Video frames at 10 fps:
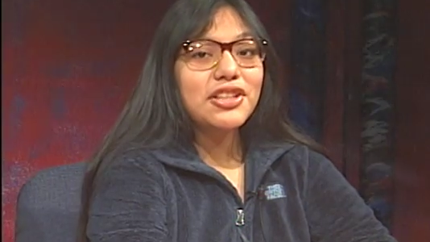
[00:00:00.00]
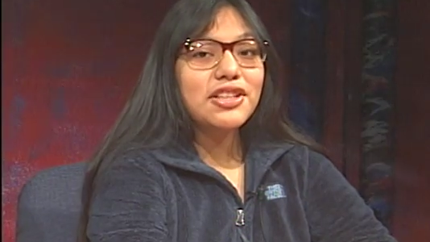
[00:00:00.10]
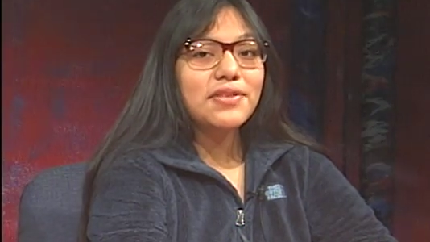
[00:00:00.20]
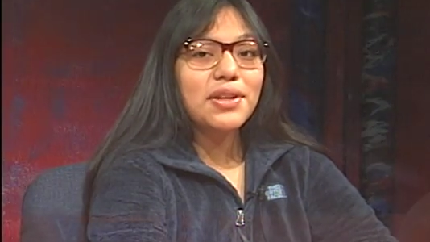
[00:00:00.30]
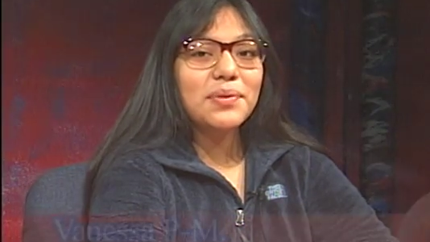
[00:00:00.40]

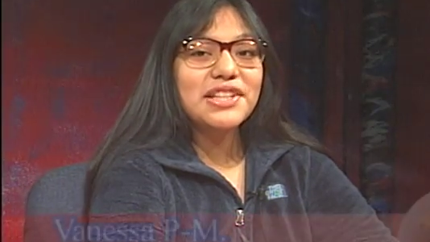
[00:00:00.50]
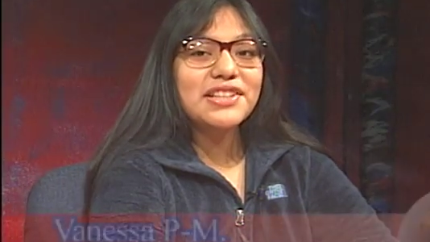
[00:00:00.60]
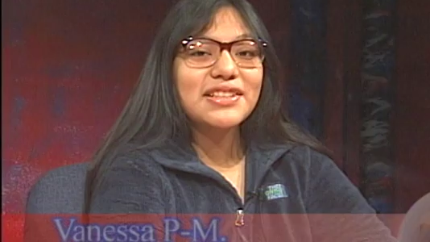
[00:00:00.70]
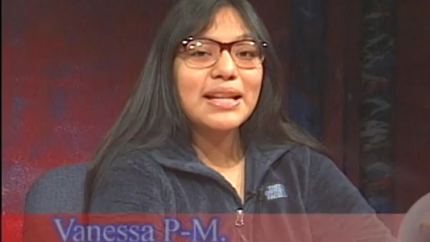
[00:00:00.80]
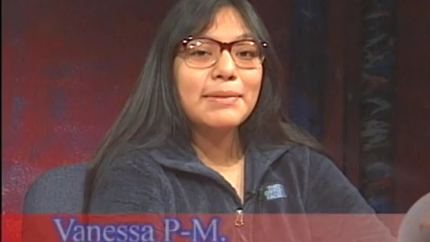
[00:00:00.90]
us for the
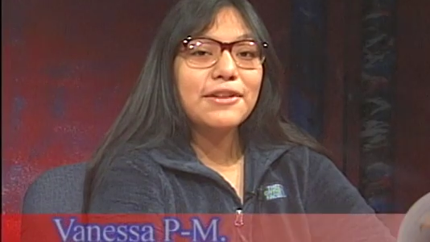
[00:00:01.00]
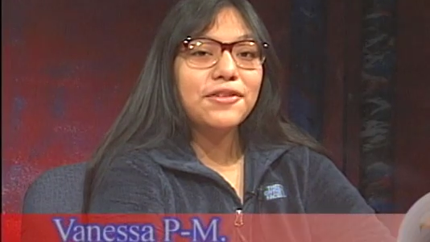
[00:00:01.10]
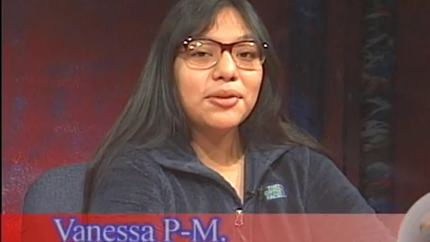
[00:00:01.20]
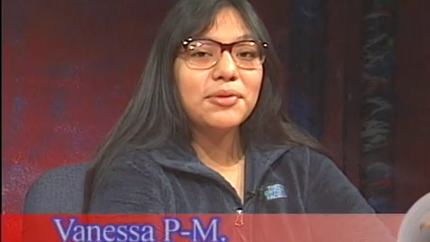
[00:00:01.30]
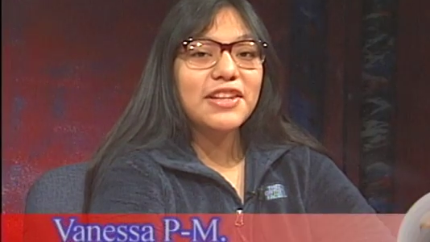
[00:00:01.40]
winter
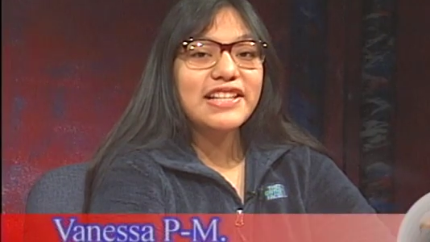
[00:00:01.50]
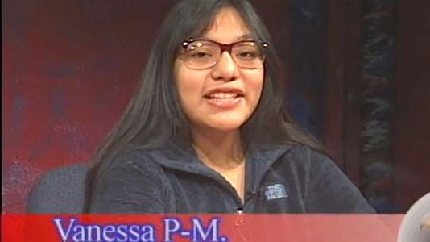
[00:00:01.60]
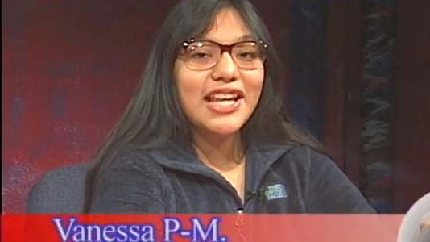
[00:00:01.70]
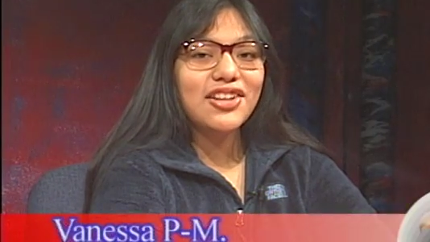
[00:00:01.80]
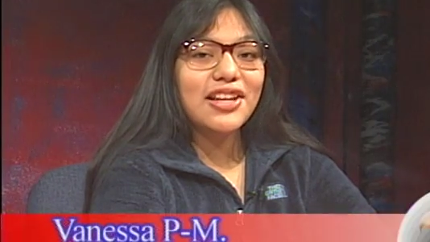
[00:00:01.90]
semi-formal this
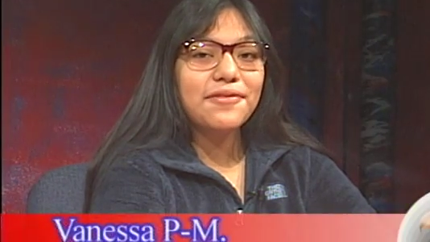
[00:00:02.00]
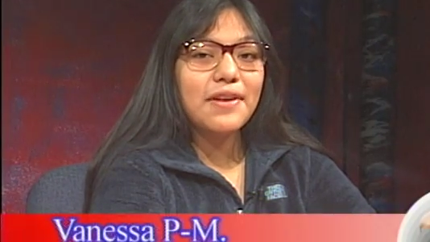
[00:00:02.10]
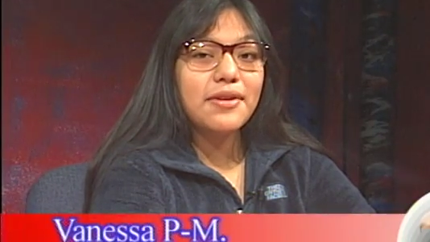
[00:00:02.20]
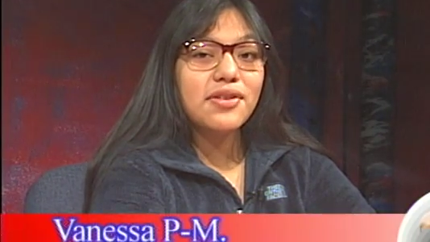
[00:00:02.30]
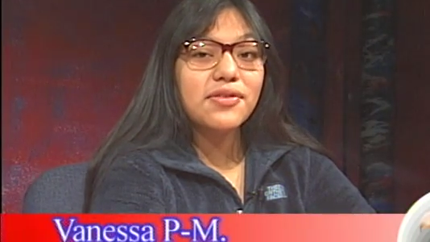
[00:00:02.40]
Saturday,
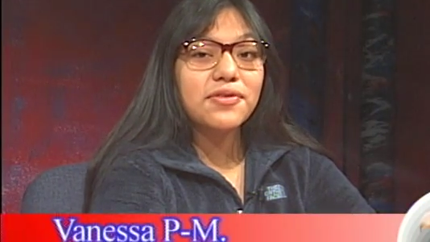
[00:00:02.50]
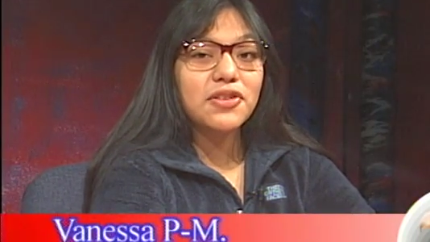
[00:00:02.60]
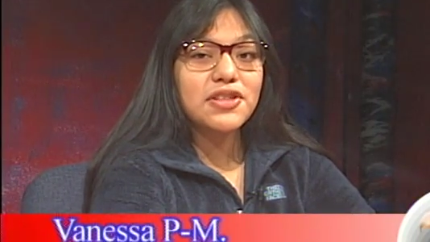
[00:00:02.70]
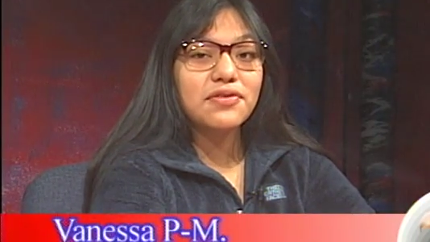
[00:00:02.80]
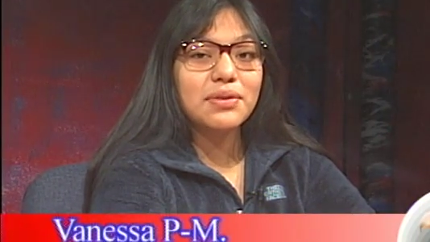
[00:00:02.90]
February
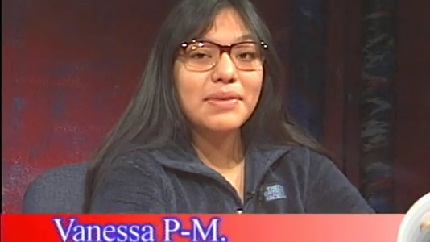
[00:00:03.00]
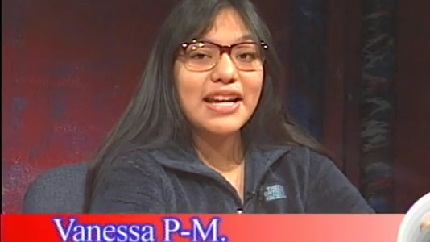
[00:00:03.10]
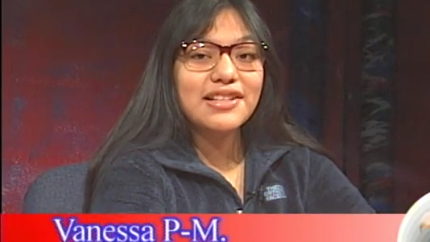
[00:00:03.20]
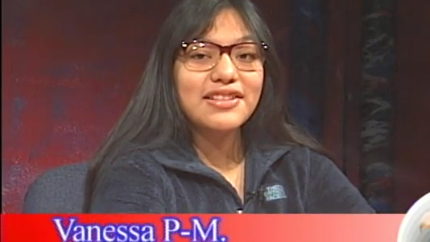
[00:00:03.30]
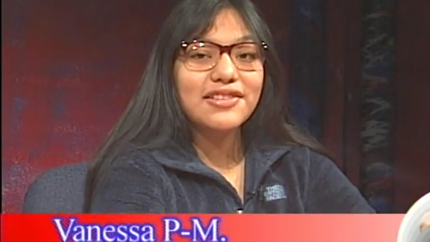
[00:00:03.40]
1st from
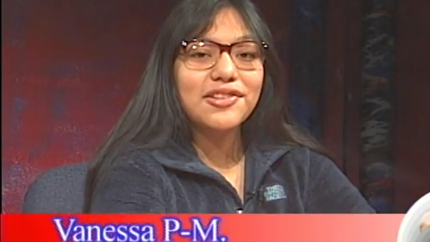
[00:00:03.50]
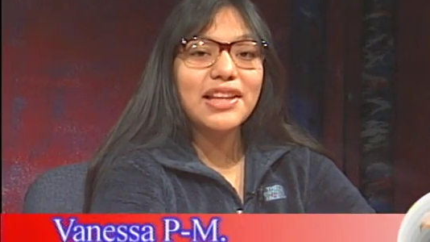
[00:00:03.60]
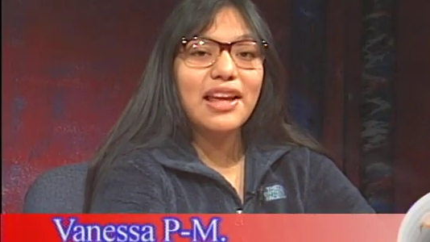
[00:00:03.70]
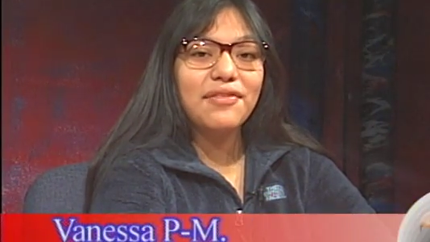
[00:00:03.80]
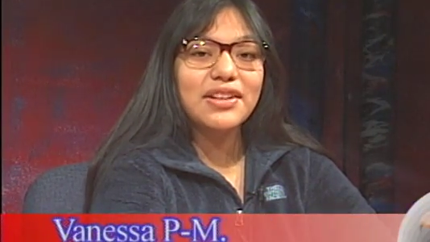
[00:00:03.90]
8 to
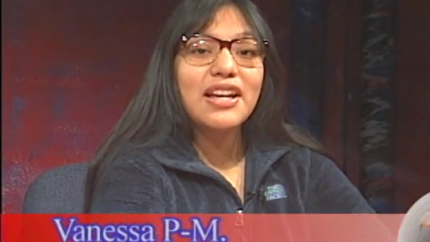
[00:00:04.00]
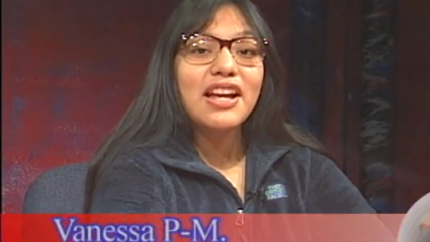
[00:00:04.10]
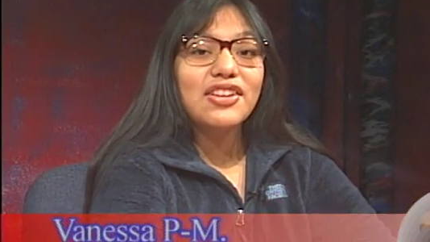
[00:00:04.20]
11.